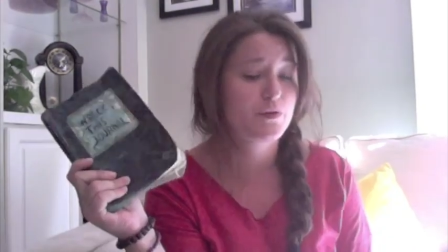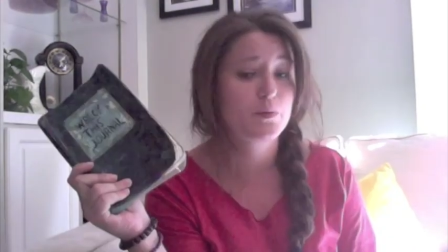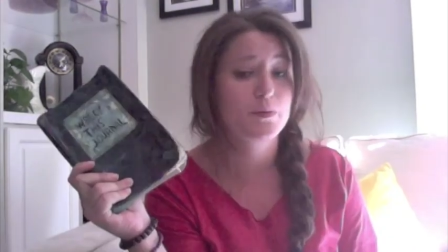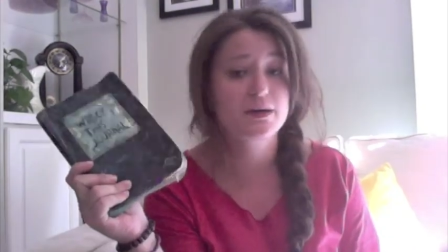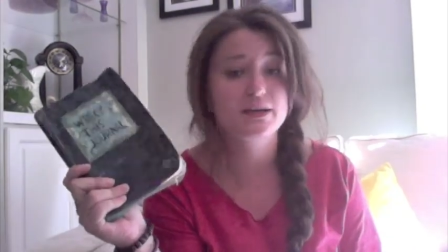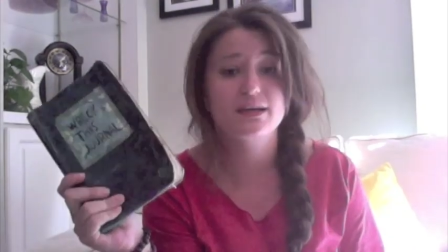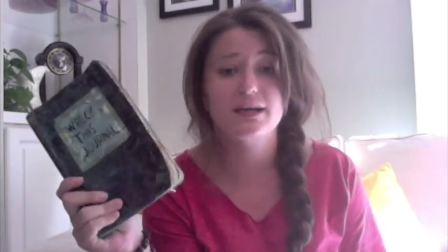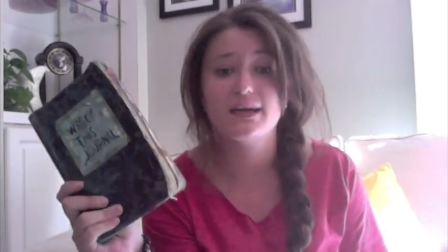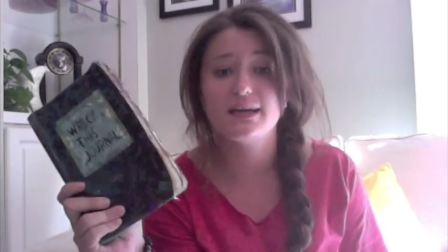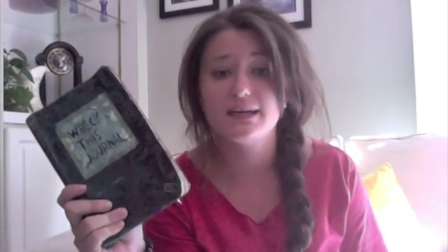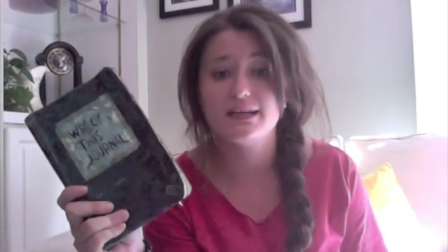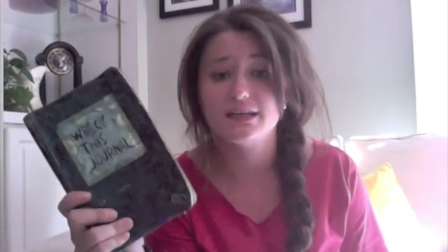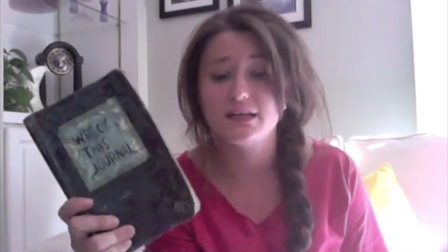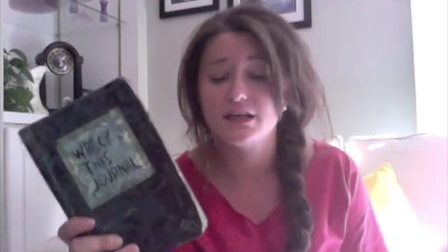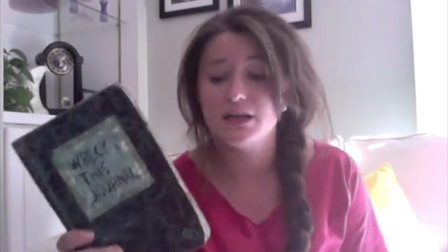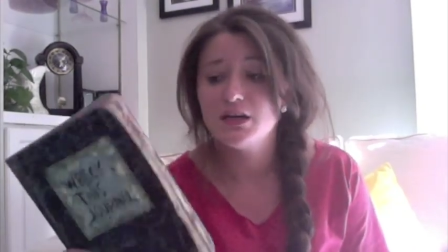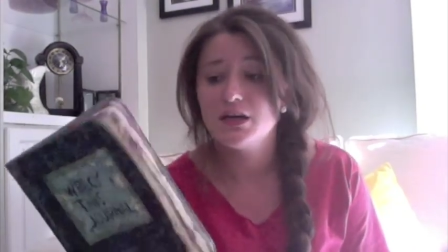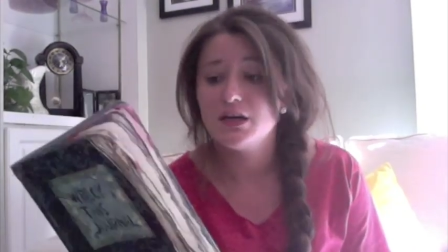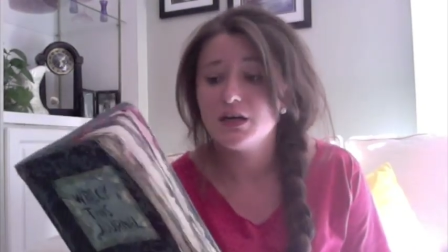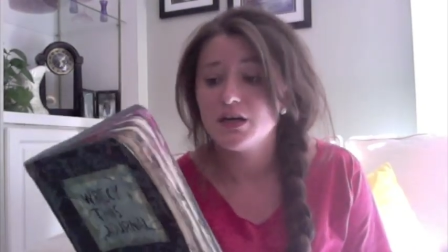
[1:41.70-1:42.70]
You want a
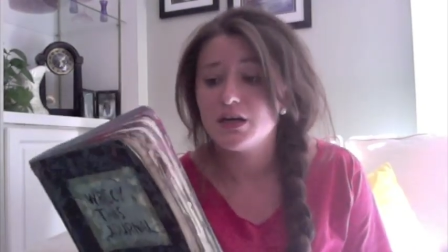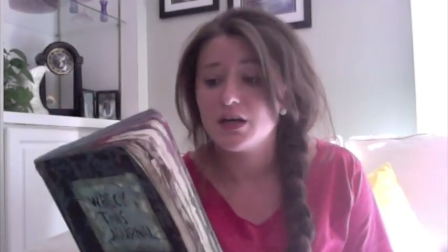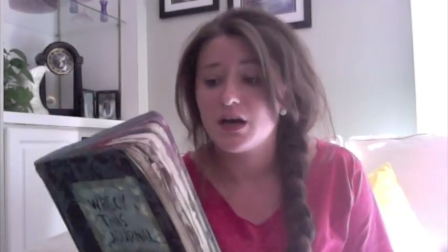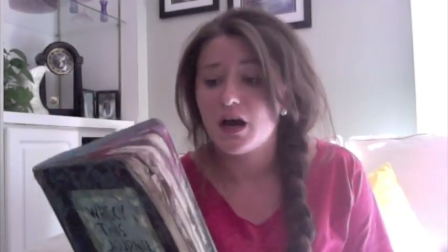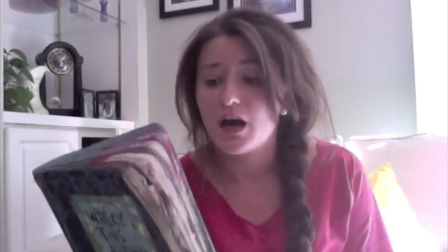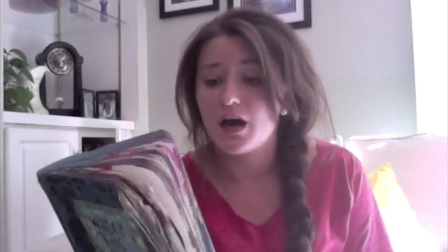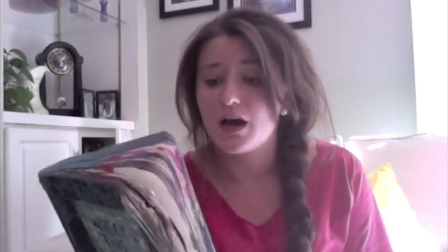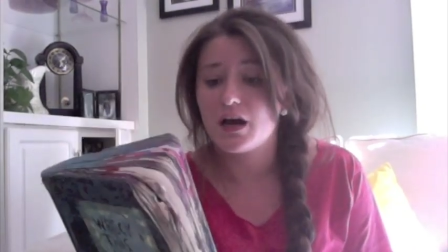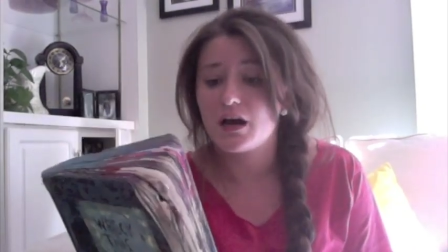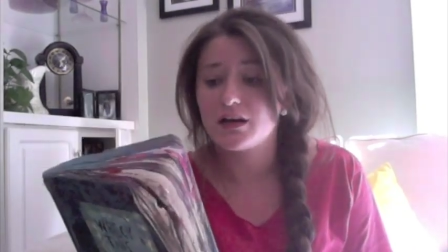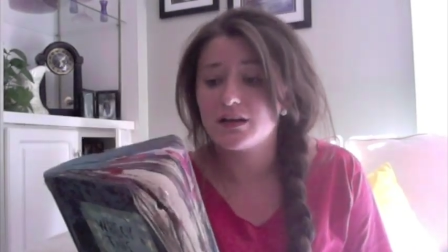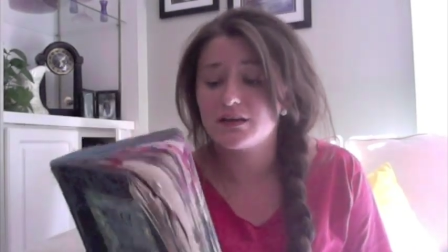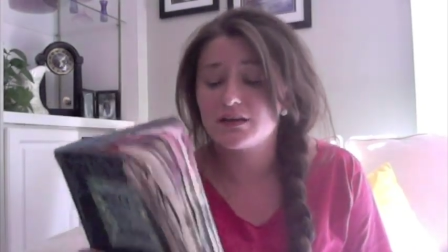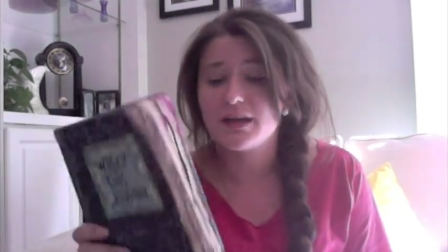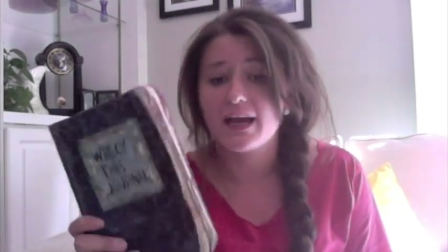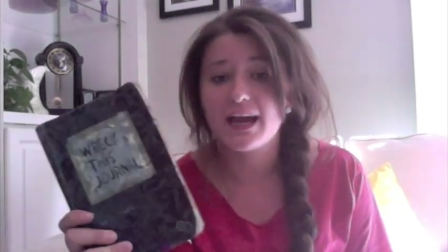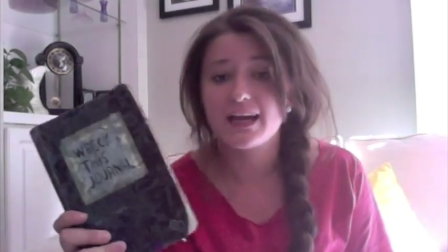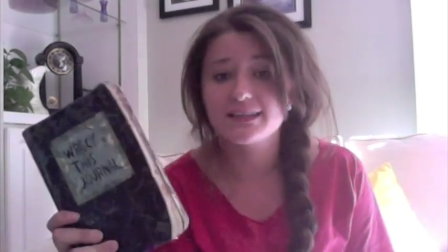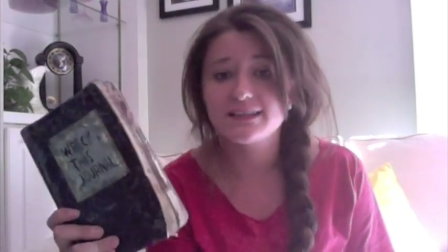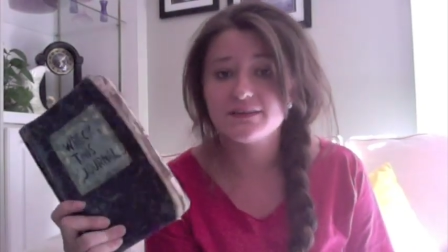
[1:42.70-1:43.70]
uh,
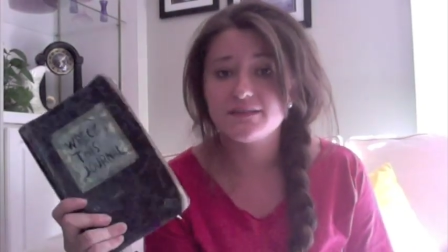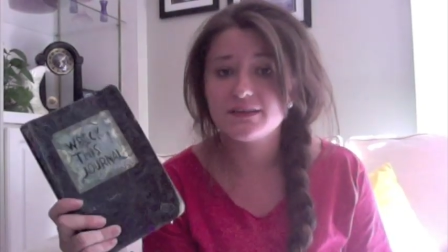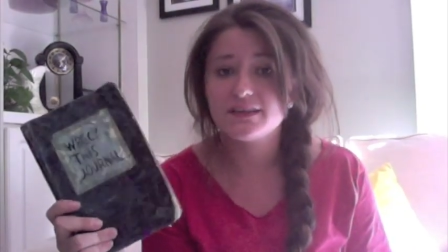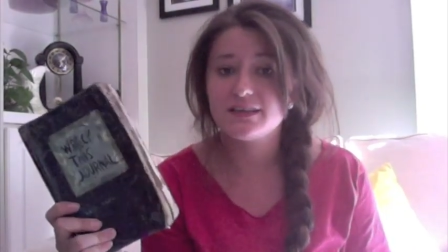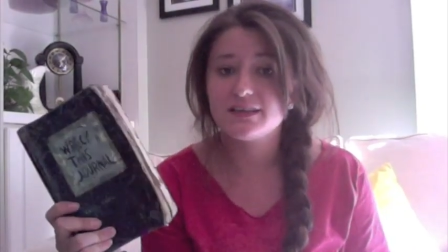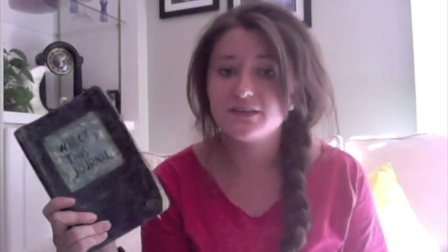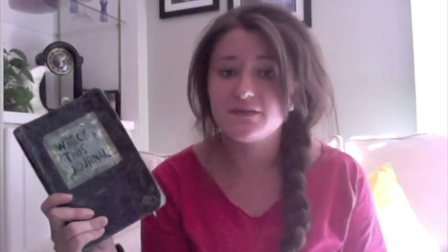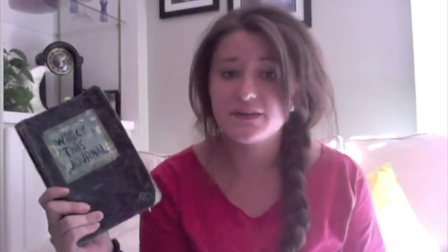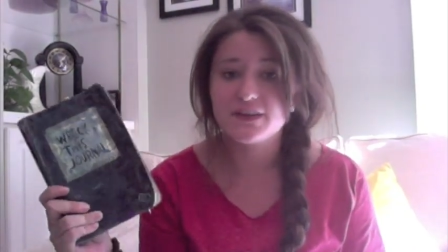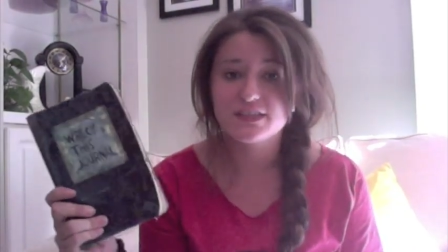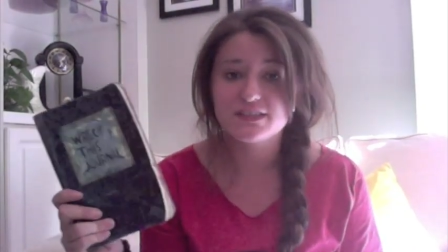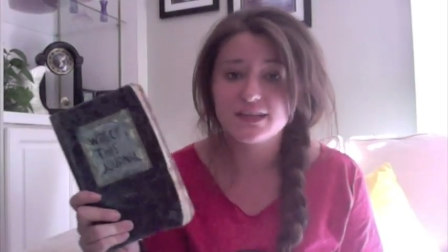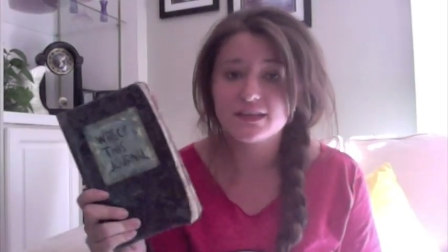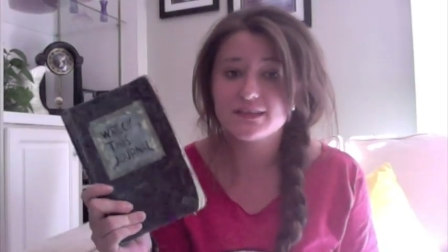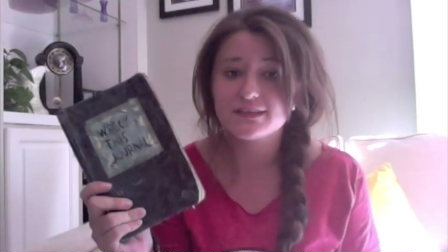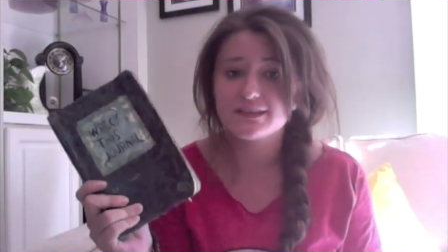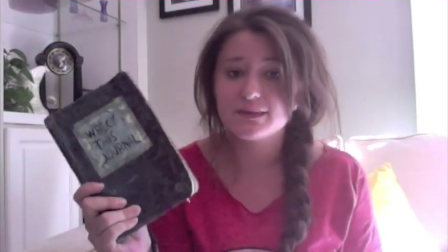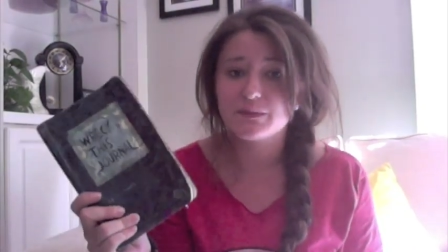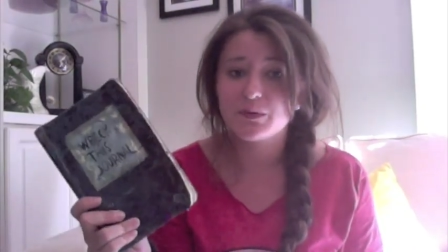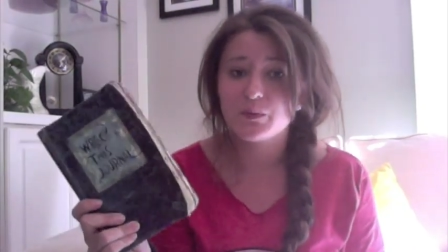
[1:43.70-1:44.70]
activity to finish out
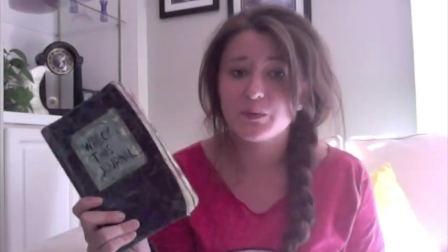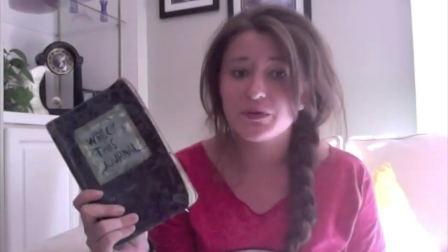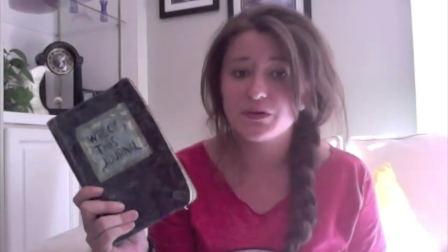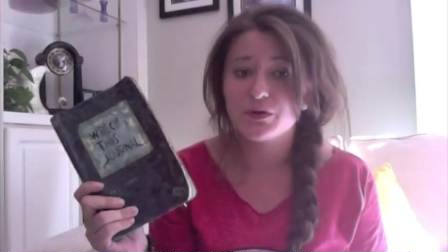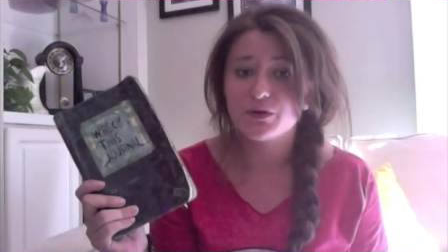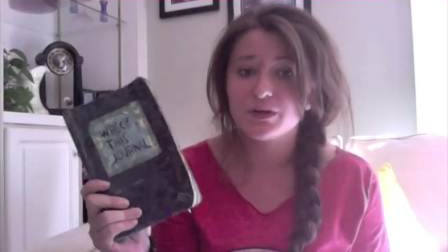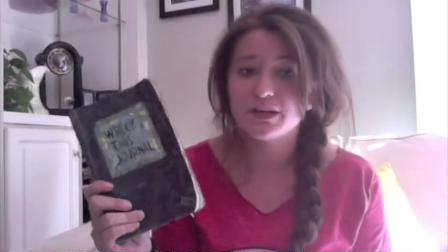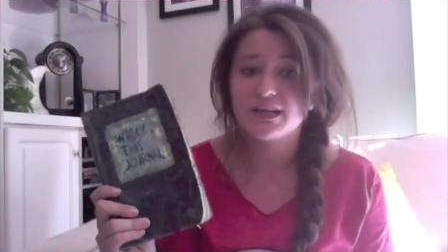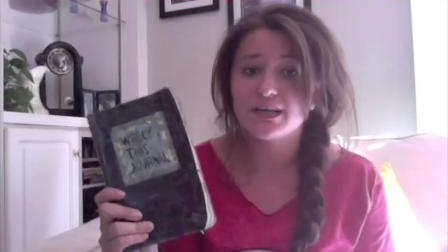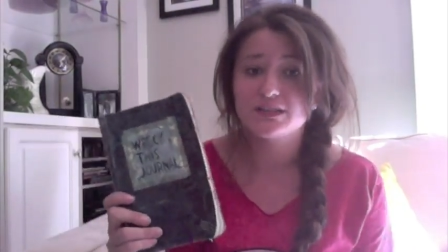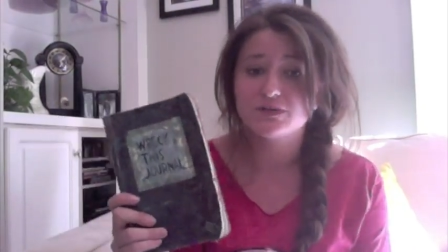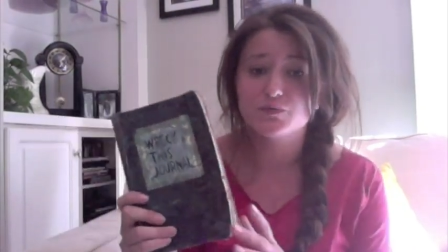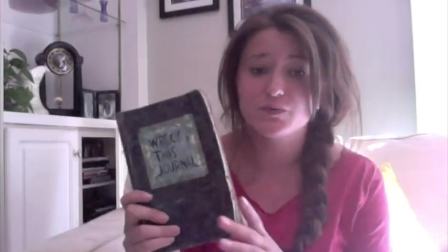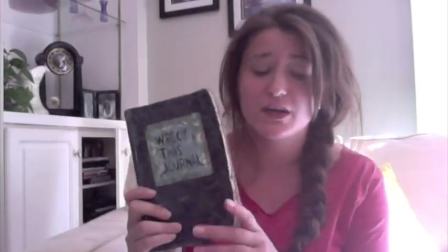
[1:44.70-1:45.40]
the summer with your kids,